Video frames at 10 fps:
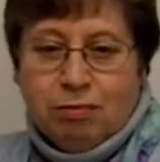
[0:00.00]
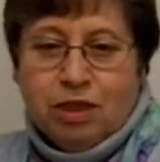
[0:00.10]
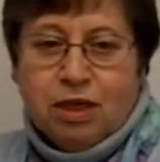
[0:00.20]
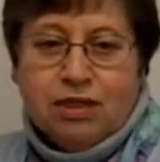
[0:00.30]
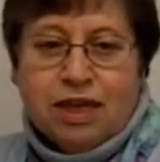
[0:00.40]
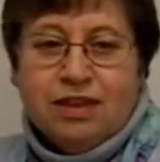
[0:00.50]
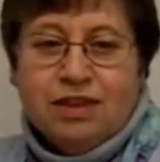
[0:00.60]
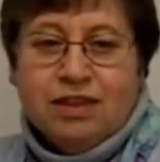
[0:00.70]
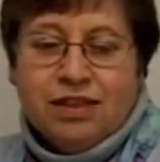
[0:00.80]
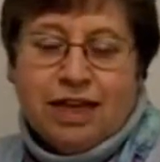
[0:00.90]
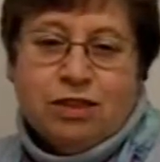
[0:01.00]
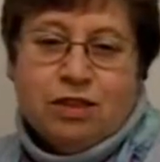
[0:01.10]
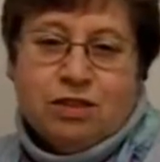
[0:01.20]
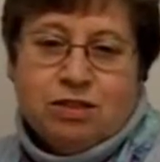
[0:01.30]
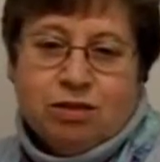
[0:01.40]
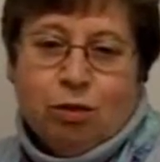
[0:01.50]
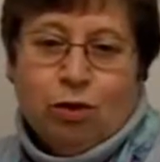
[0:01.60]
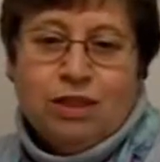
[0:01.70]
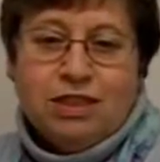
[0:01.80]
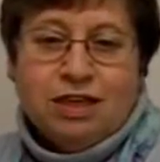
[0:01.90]
because I think that that's,
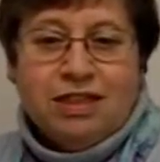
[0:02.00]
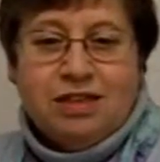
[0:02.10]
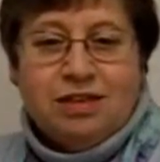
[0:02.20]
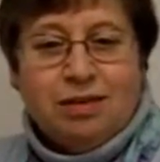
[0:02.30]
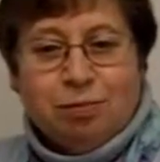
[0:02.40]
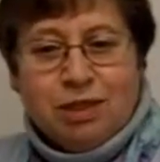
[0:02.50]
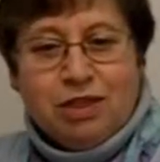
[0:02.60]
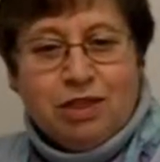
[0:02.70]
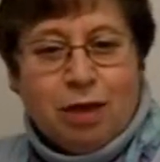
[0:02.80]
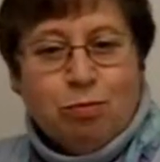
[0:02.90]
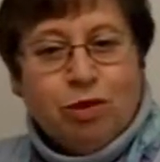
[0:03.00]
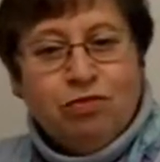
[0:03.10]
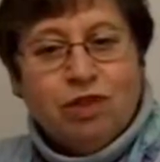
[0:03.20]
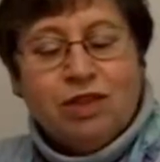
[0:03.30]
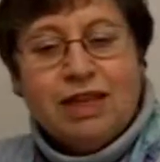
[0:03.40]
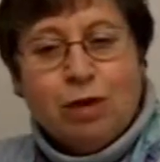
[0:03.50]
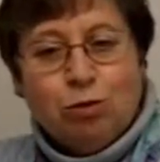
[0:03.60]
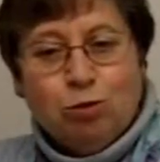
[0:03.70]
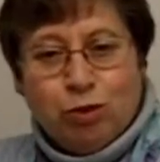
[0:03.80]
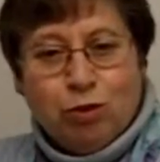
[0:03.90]
or at least I didn't up until that point, felt that that
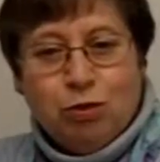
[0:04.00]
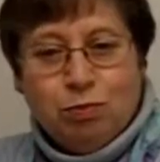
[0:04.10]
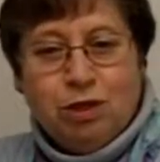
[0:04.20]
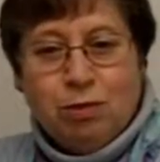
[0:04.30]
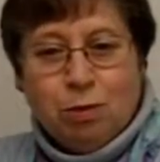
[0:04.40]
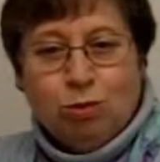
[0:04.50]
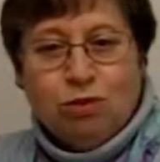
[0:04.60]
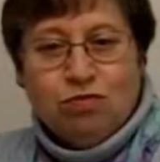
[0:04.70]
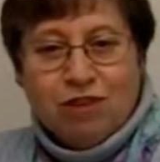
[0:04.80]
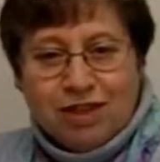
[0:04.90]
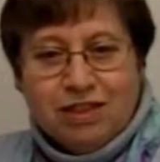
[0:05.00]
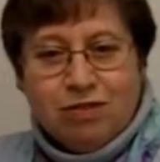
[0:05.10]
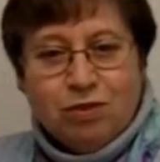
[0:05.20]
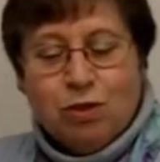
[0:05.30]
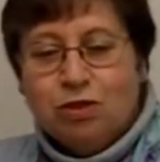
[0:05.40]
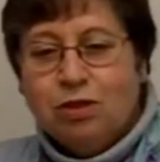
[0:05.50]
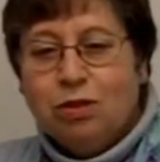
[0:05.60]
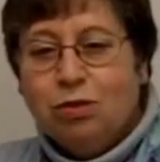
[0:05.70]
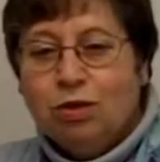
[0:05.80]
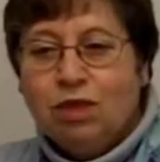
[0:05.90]
was where you could be the most effective is on the
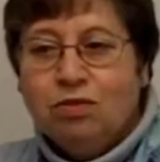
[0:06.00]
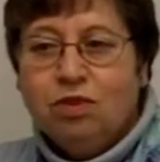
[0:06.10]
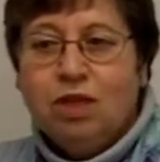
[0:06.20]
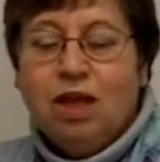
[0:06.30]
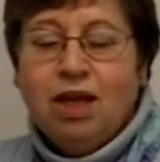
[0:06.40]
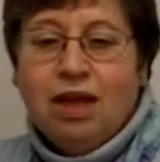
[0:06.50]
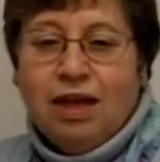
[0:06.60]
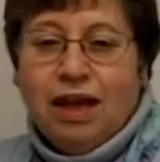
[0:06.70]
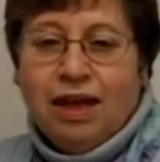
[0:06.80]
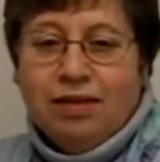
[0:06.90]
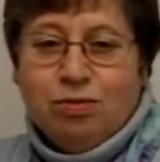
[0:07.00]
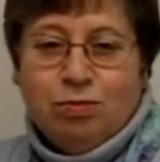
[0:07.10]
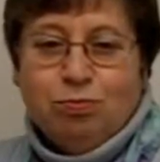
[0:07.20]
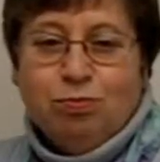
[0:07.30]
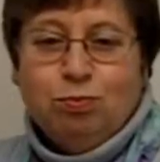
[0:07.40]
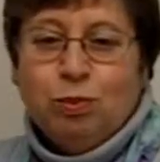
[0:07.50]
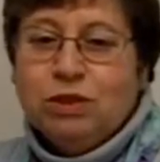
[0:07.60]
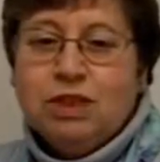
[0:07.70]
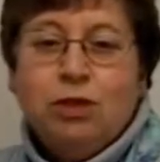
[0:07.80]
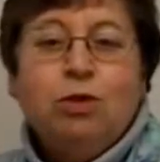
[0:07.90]
local level. I
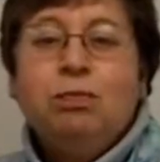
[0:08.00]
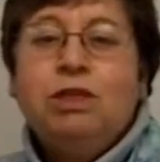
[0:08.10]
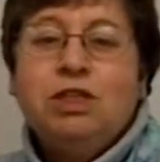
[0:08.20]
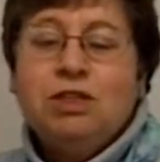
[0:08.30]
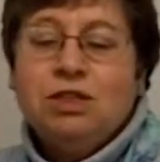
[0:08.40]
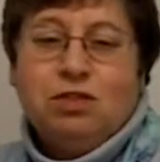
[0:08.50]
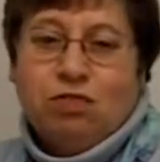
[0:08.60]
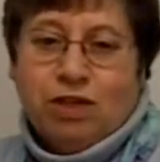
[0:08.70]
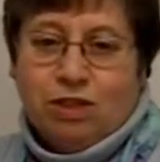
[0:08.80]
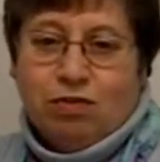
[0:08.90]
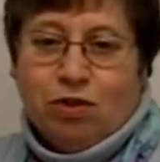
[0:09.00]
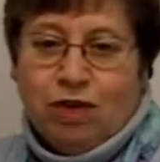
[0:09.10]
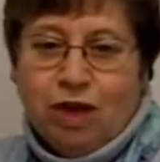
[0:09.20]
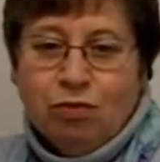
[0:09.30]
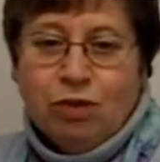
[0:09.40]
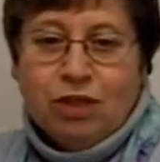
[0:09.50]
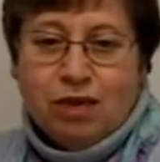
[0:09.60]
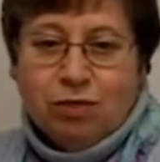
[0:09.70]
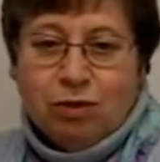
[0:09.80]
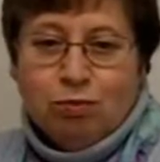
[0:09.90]
will say you can be just as effective on every
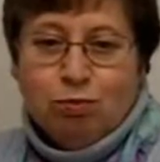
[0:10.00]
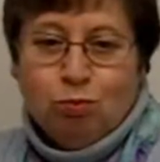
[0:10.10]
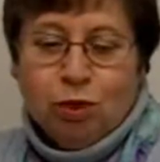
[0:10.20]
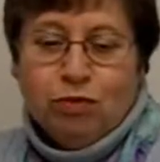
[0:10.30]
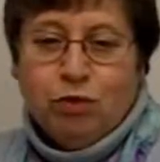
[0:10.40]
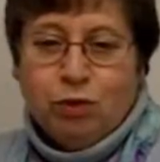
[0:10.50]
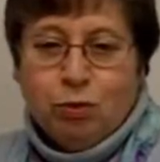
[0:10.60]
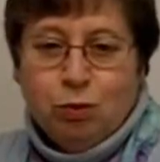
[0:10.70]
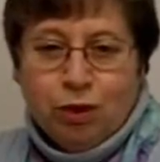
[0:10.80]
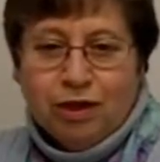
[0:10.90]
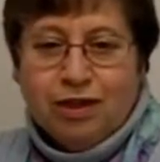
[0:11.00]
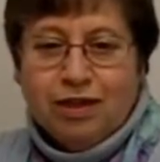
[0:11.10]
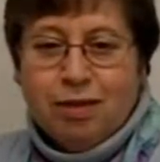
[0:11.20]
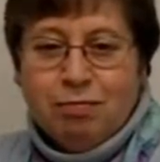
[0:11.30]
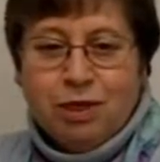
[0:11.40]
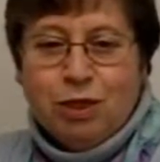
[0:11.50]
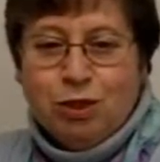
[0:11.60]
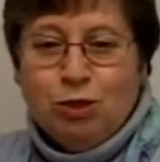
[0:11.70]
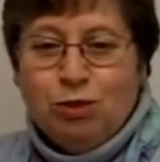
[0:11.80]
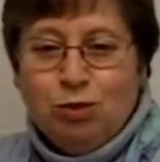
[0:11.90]
level wherever you work but
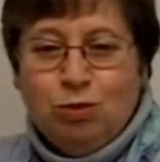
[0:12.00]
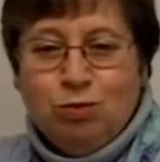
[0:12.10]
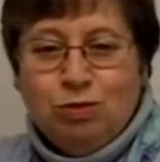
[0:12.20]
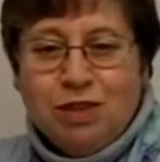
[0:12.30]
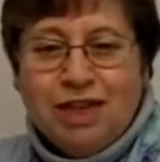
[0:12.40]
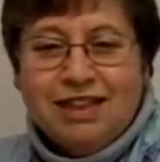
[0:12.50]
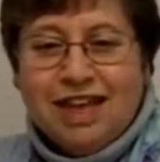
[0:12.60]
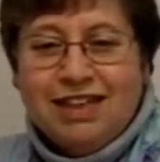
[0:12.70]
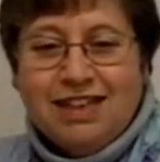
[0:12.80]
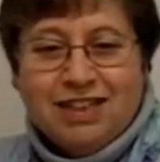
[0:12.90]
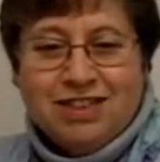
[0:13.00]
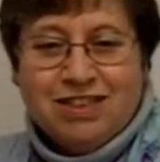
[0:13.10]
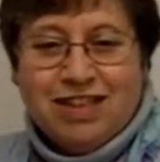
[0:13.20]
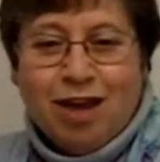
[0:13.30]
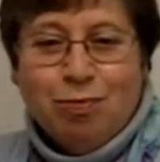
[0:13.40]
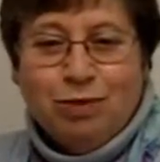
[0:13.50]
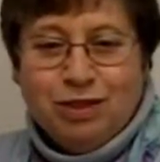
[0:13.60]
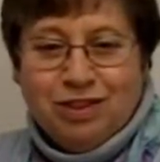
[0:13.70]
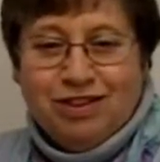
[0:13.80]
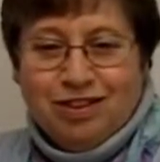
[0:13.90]
until you take that next step,
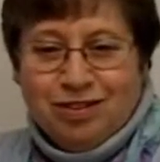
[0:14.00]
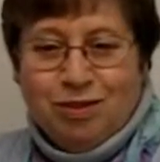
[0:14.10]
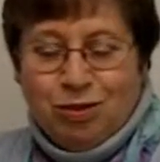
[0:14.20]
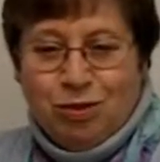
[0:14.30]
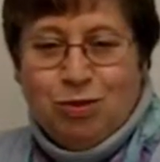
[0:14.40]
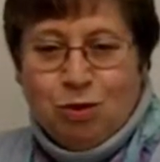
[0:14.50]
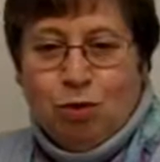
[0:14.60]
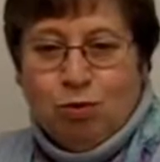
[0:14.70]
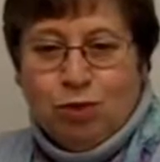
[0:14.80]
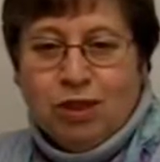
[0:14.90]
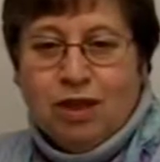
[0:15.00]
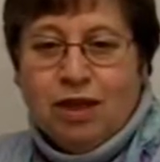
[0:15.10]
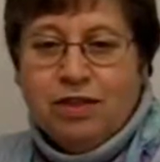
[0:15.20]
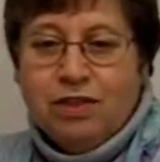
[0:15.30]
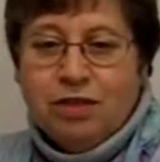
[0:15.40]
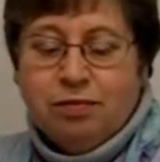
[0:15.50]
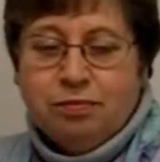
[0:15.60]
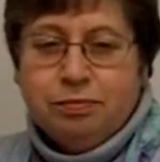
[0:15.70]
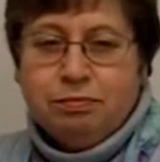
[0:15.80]
you don't realize it.